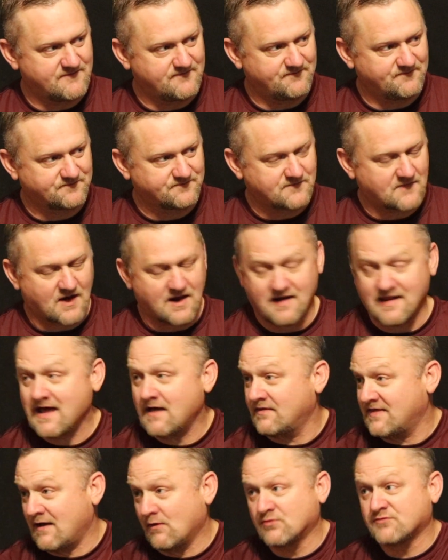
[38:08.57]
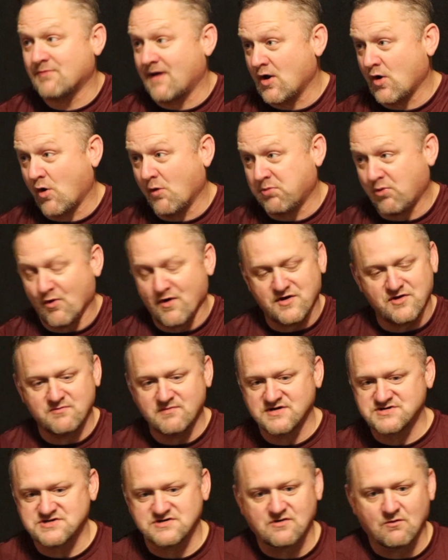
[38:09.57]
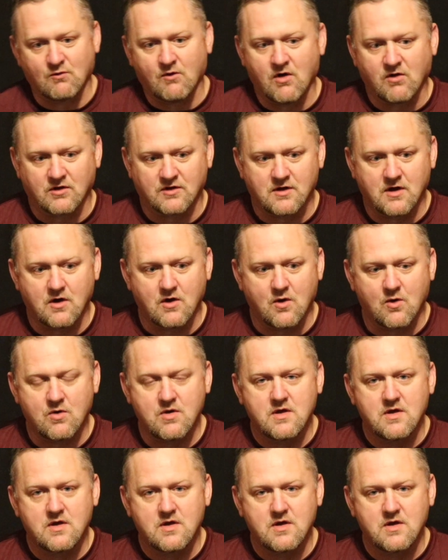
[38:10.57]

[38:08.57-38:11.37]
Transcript: Mm-hmm. And that was my whole point. You mentioned it a while ago.